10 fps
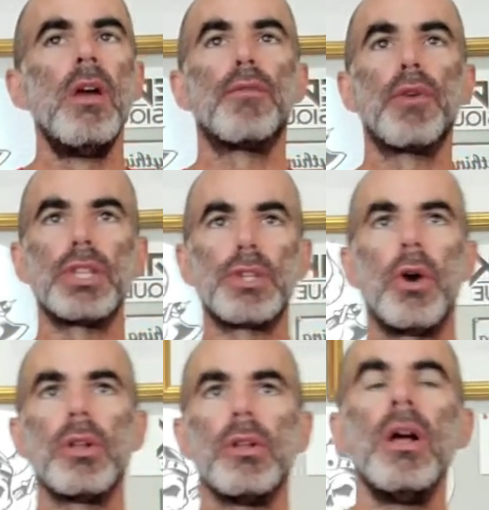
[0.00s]
for a
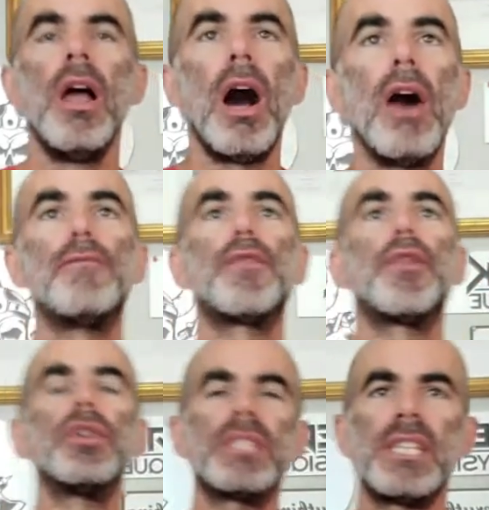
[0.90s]
total of
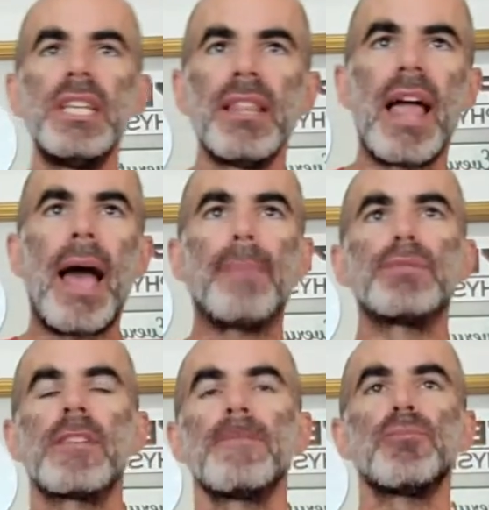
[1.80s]
13 laps